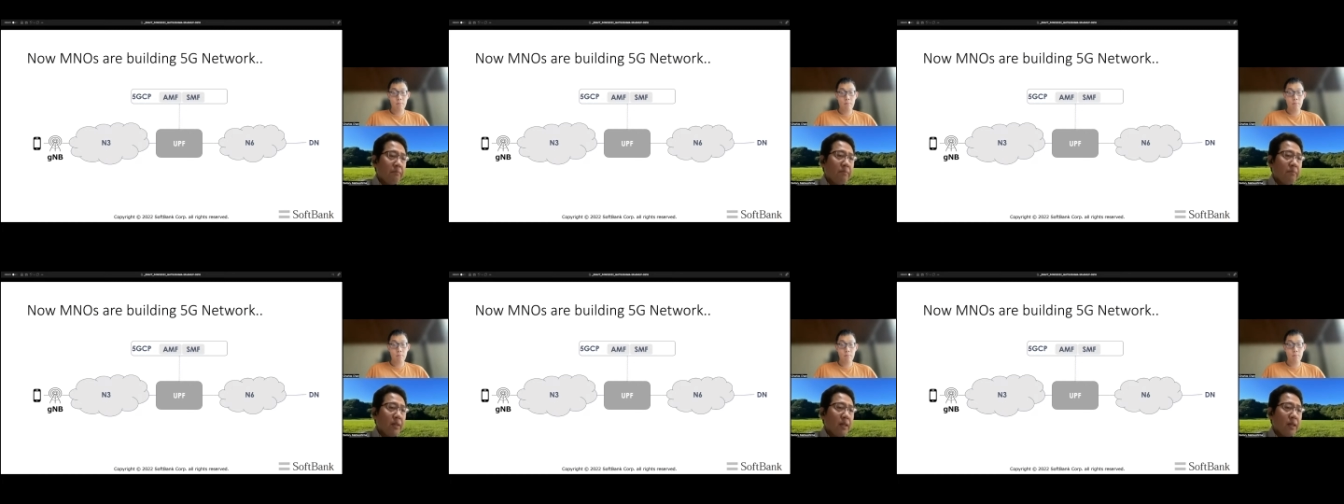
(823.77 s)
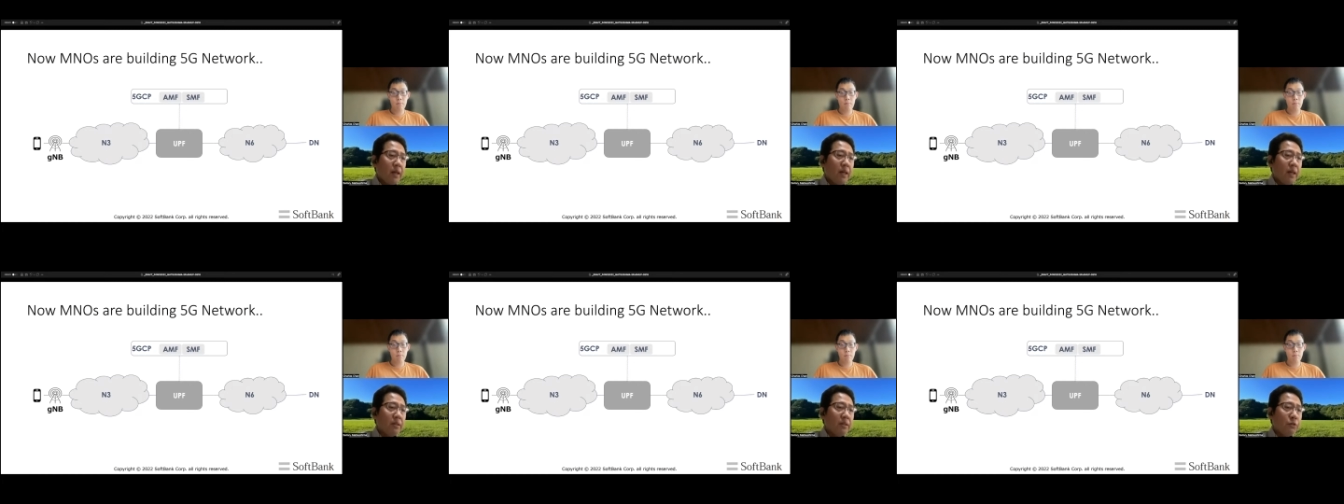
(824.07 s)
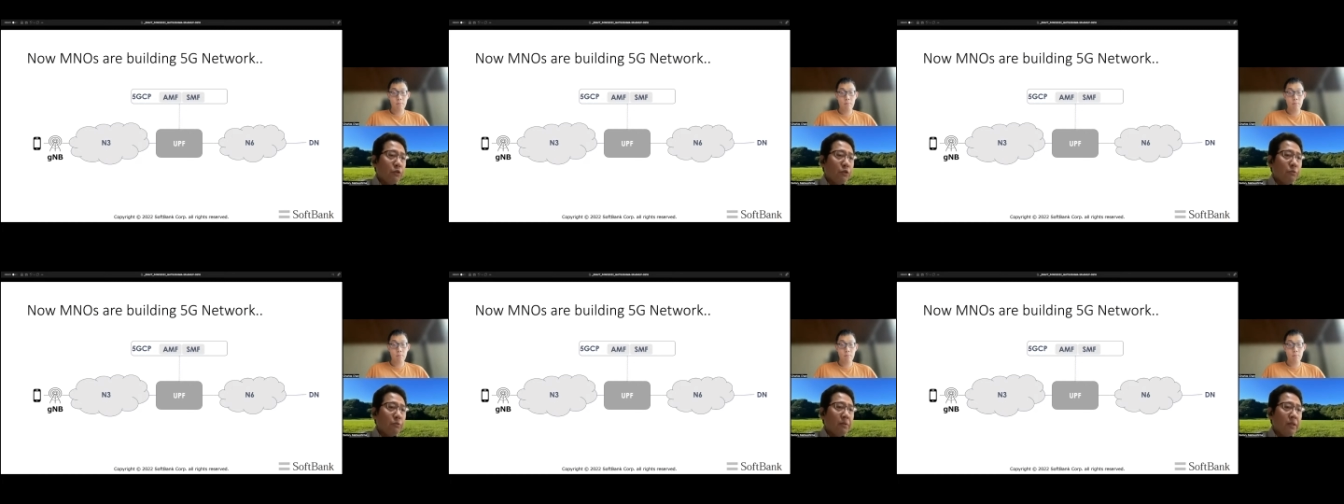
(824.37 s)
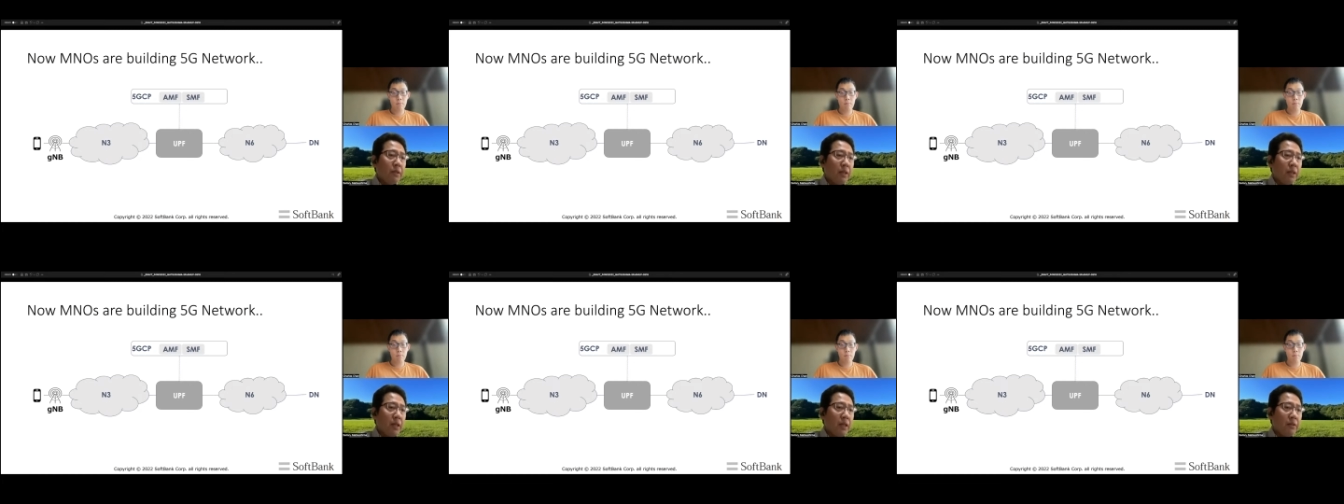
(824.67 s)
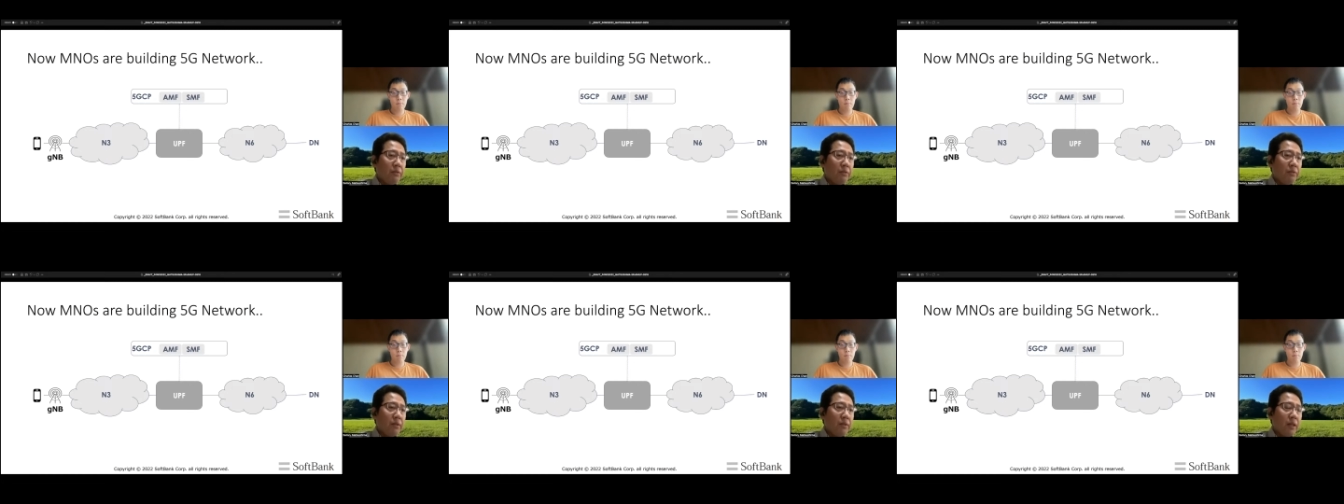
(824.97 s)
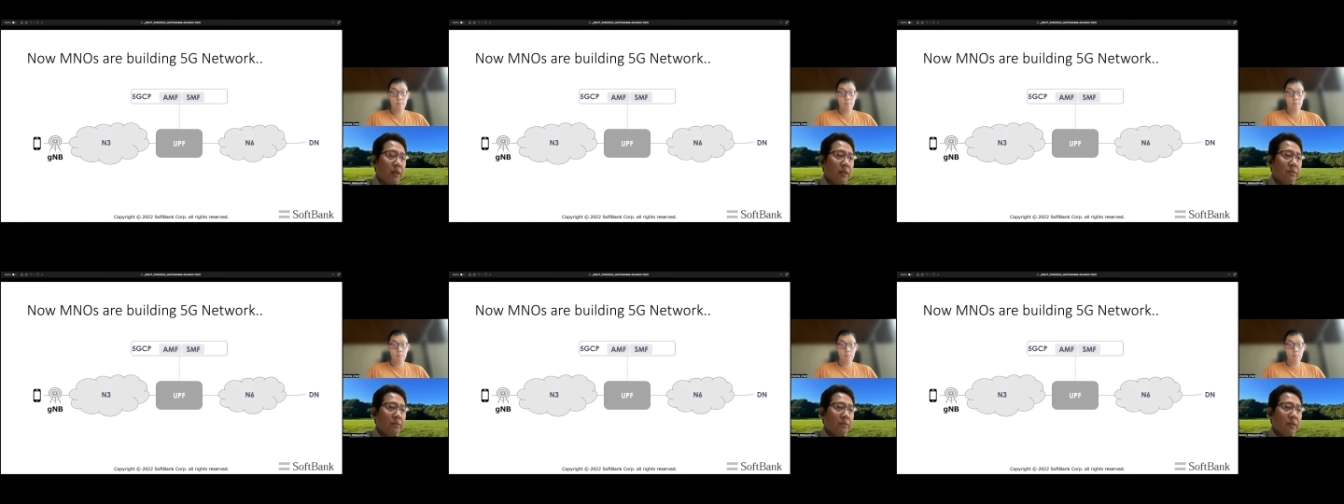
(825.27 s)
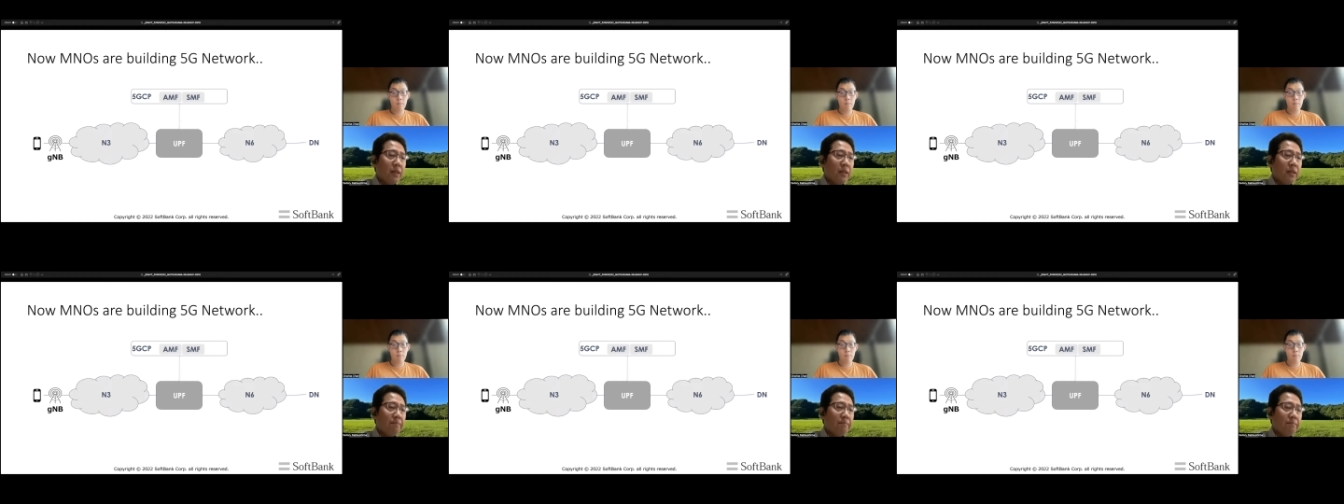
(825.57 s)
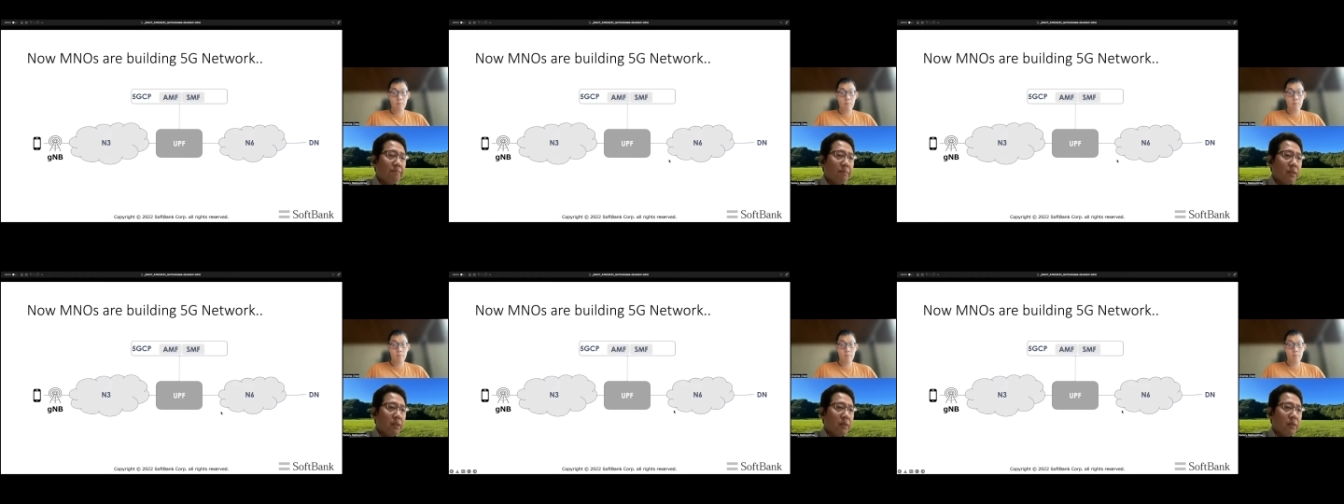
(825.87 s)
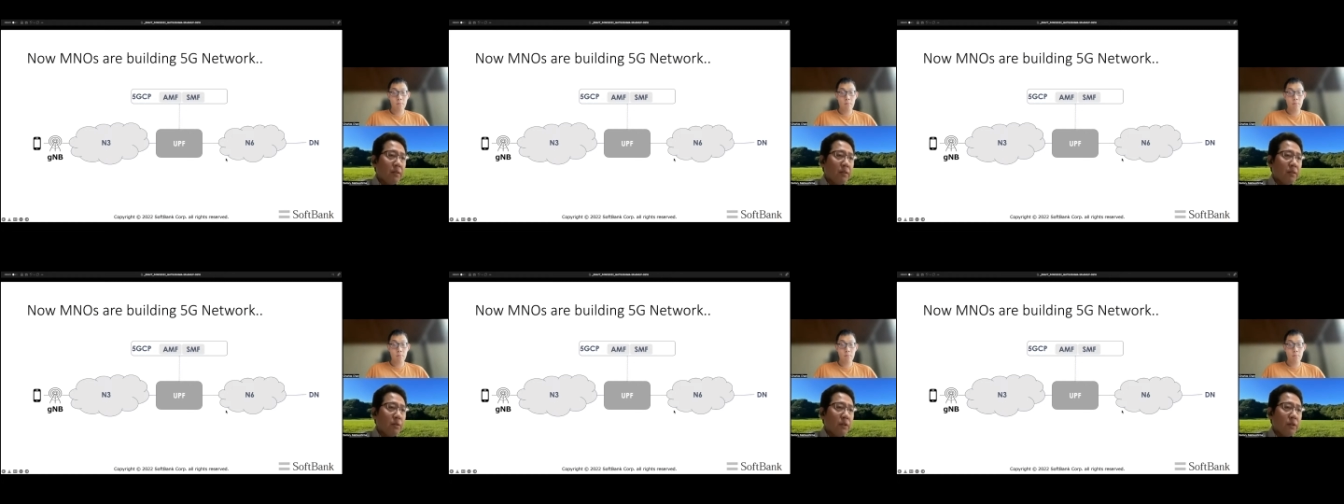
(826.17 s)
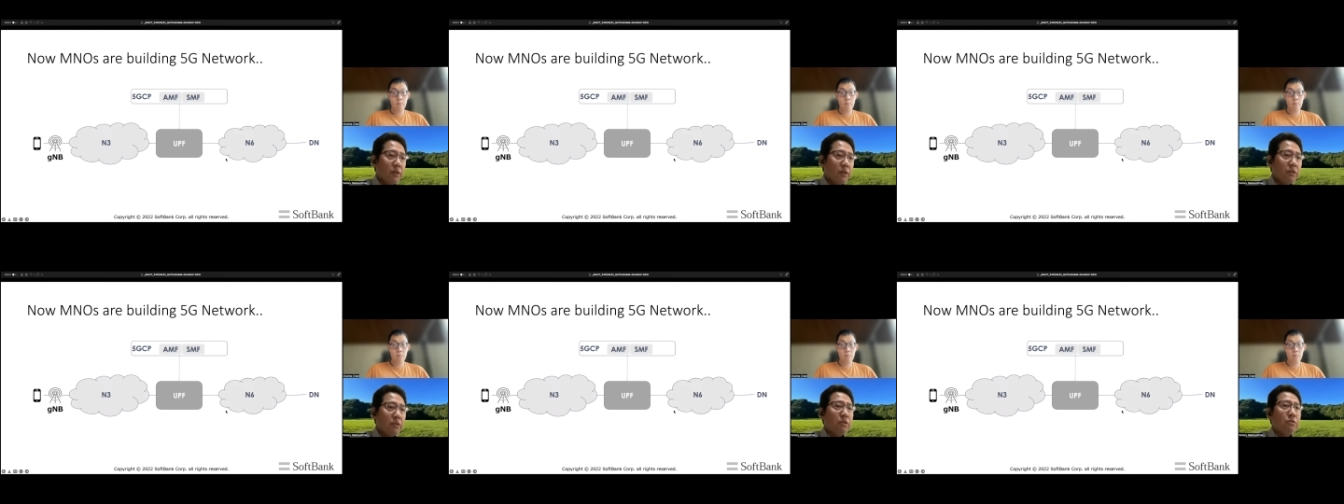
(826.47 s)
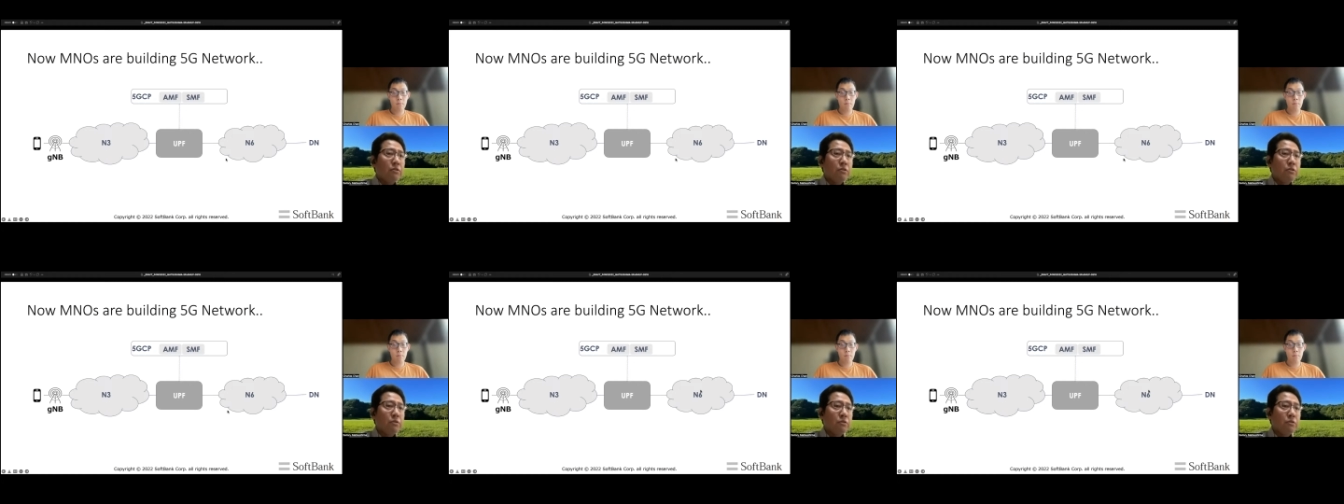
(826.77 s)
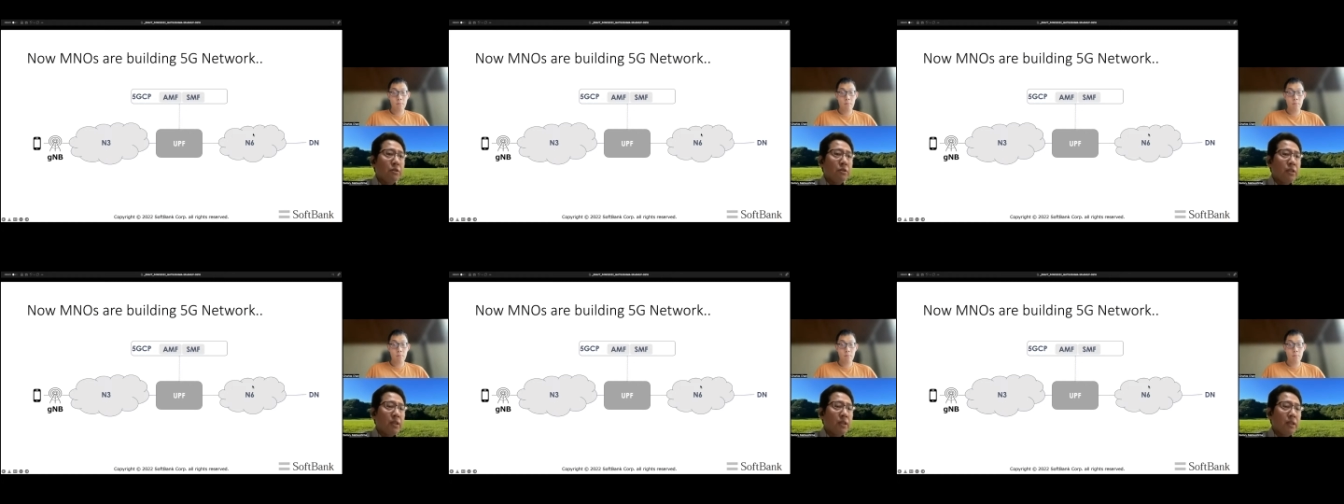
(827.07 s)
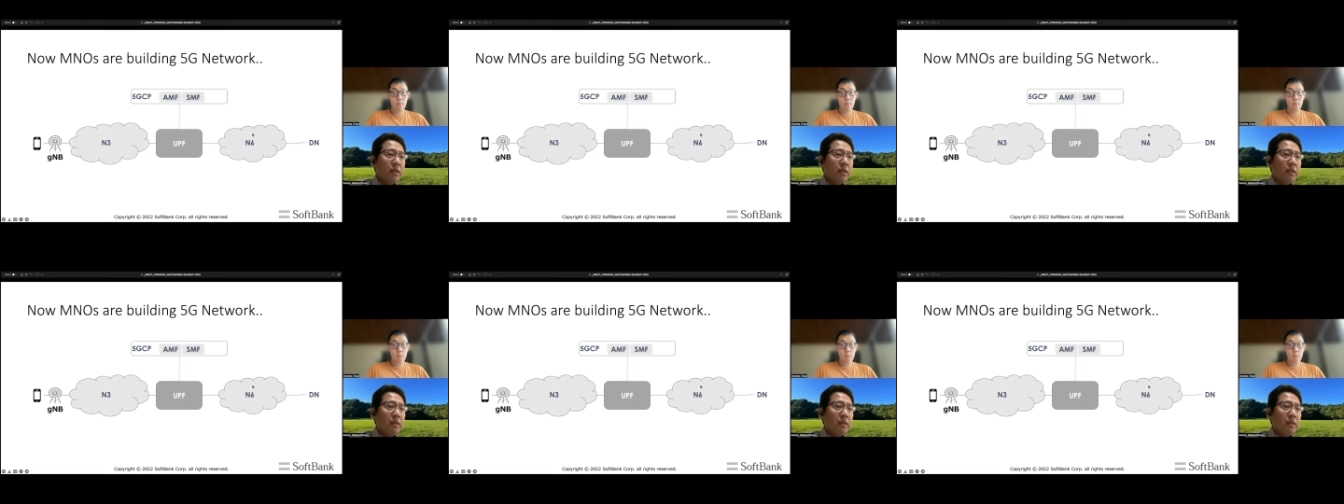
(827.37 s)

at the UPF and then connected to the